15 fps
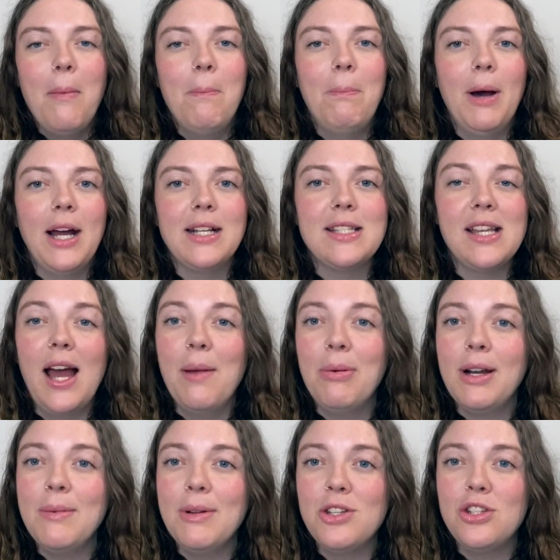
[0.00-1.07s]
But I
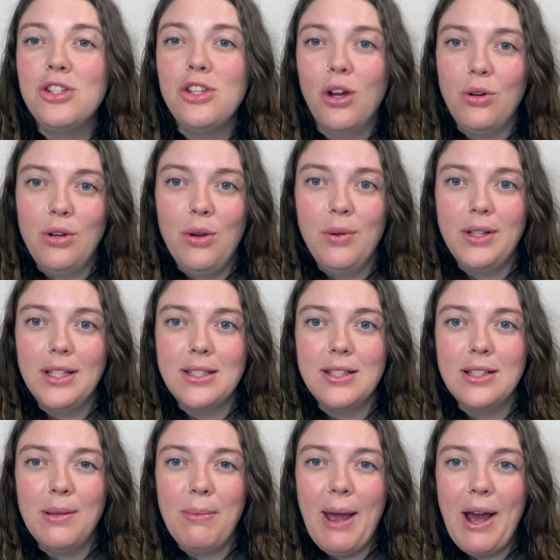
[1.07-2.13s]
pretty much don't know what this
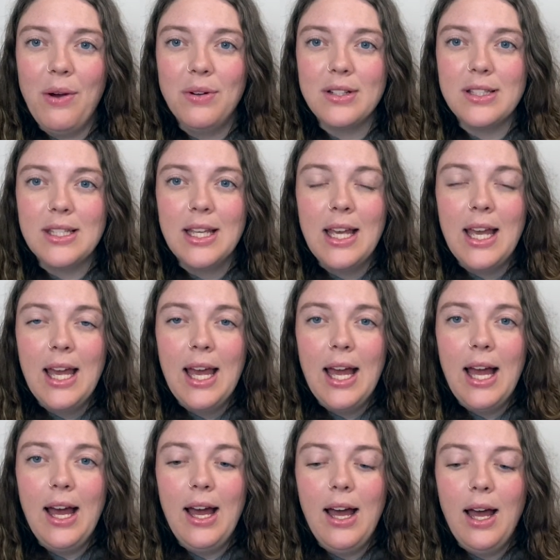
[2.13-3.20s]
is about,
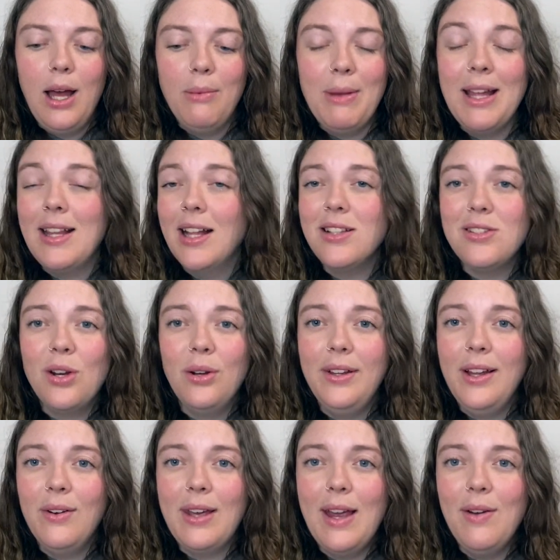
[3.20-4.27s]
and that's
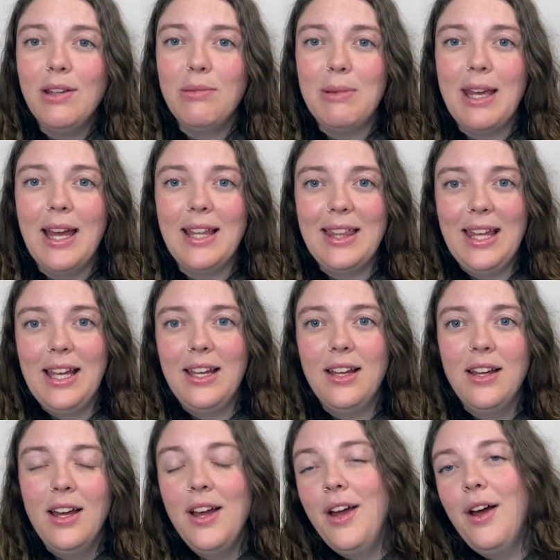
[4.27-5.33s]
totally okay with me. I
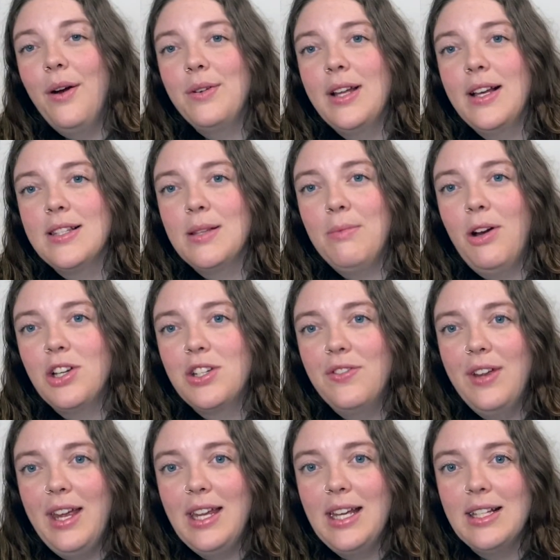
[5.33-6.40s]
think Otessa
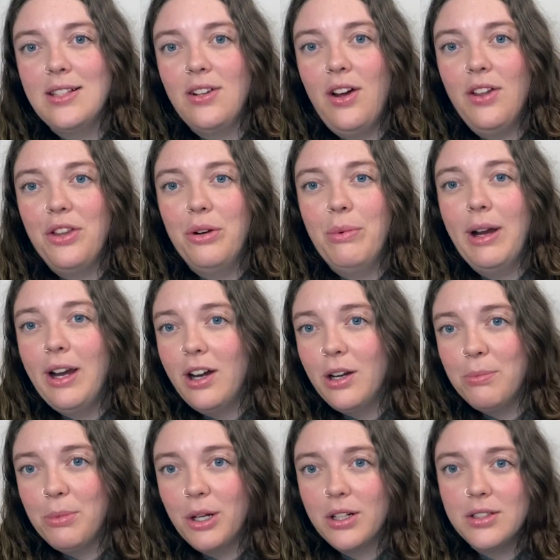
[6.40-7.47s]
Moshfegh is an author where her
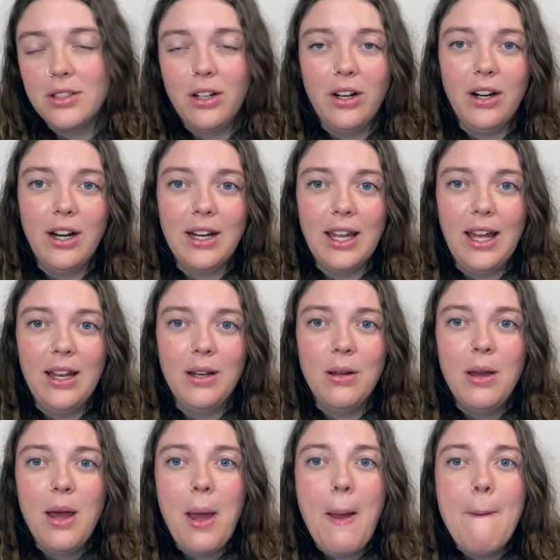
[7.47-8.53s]
books are, again,
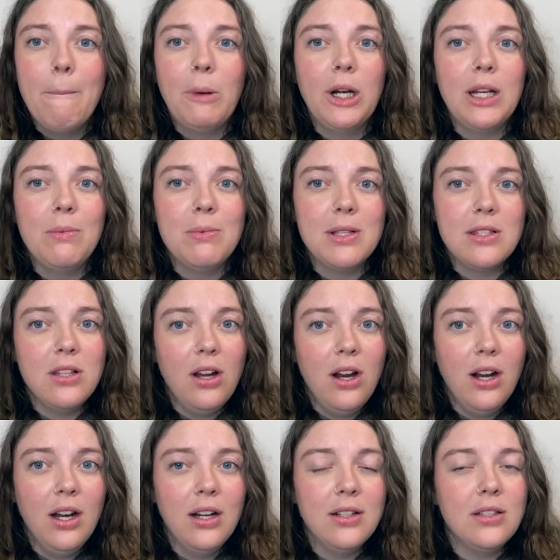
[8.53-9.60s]
pretty
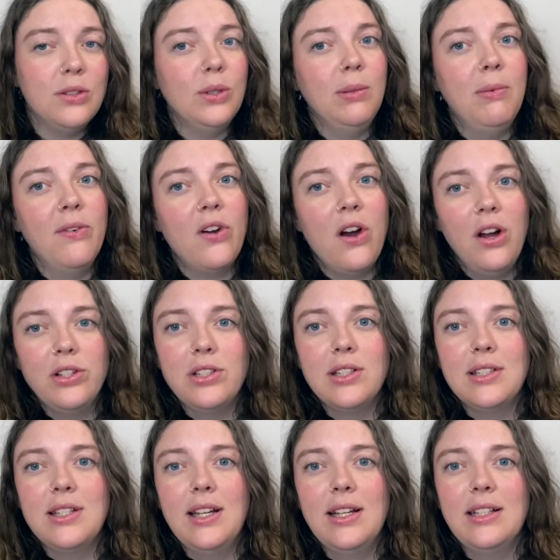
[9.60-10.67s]
bizarre, stream of
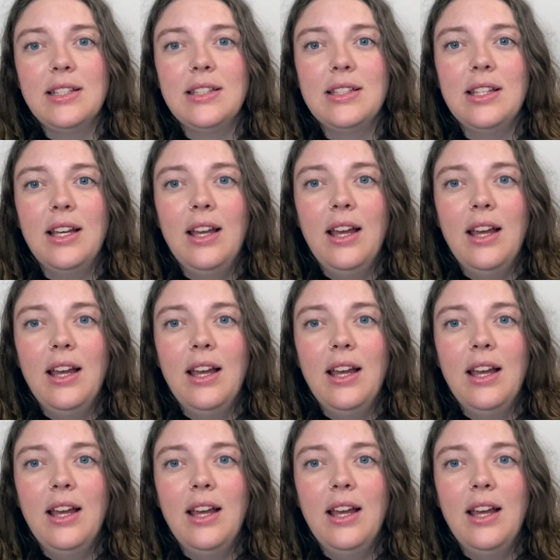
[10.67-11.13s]
consciousness,